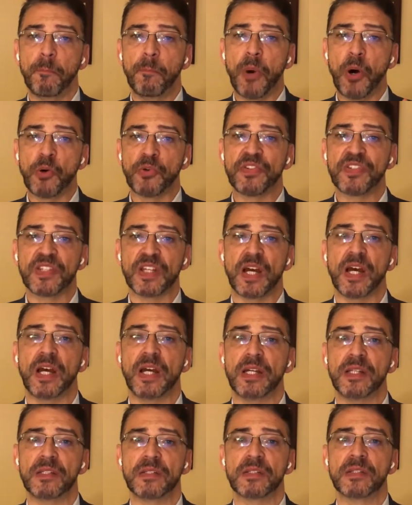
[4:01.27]
both
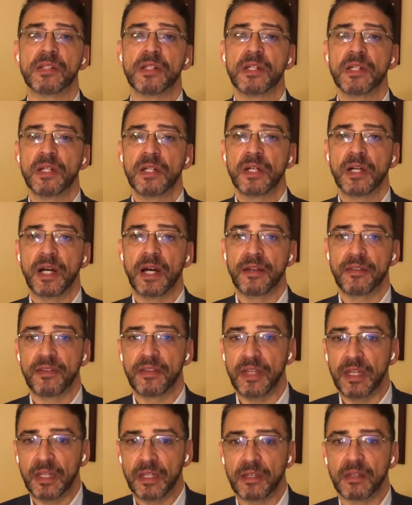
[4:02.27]
sides, I
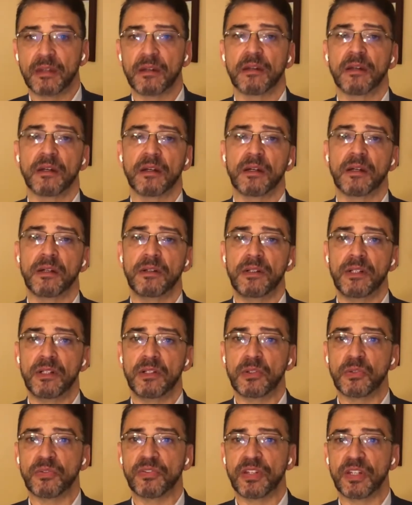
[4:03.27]
think, need
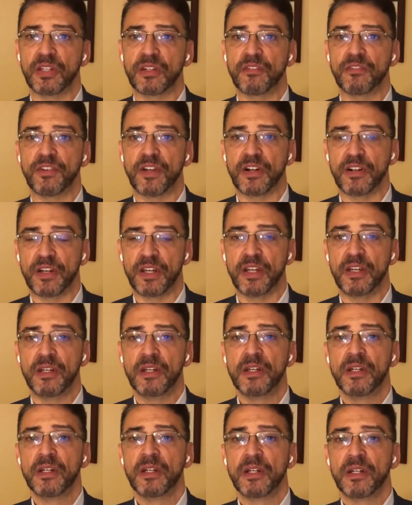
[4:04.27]
to think very
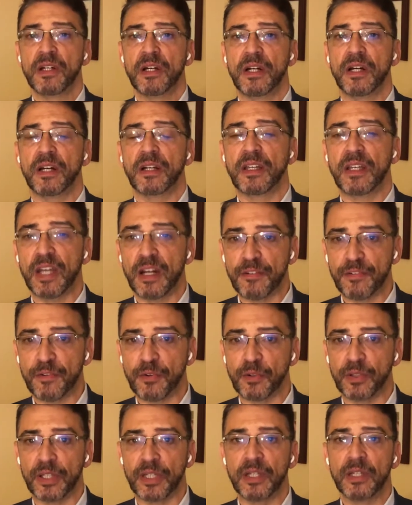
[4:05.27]

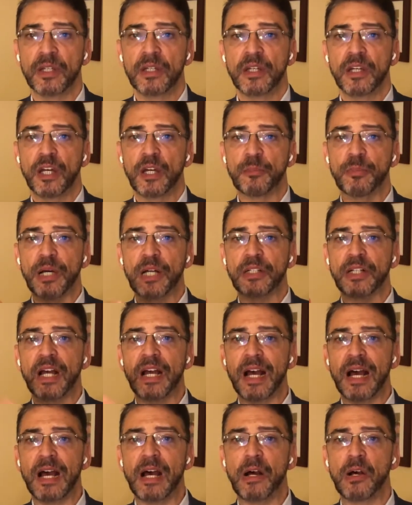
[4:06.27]
carefully about
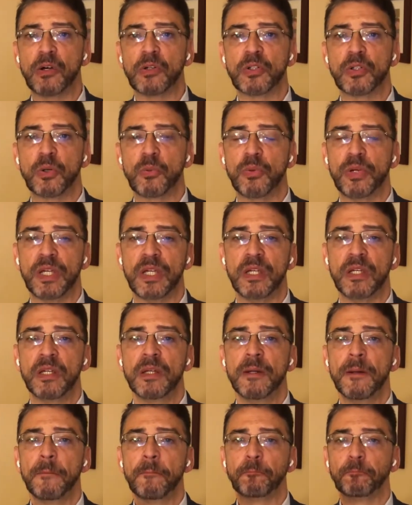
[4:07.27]
how do
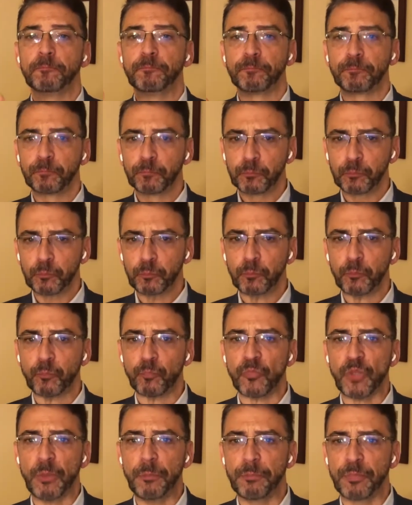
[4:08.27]
we
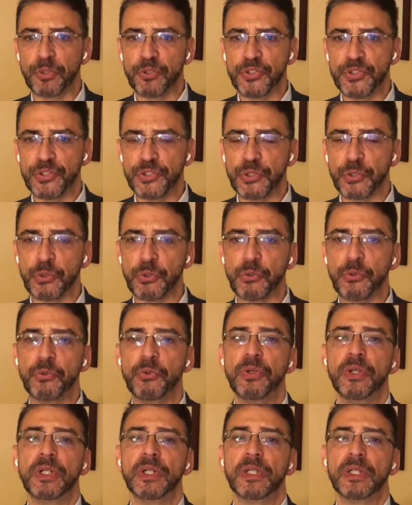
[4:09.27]

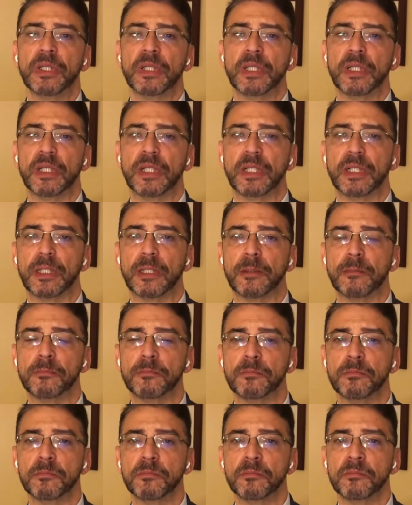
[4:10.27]
pursue
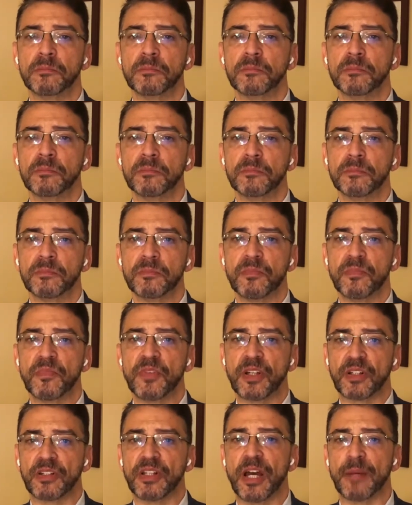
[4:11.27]
the
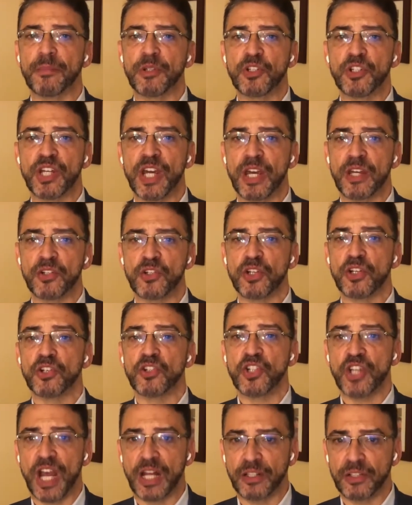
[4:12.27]
climate change
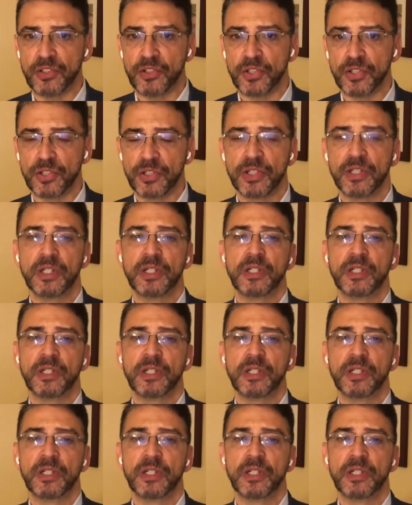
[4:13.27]
challenge.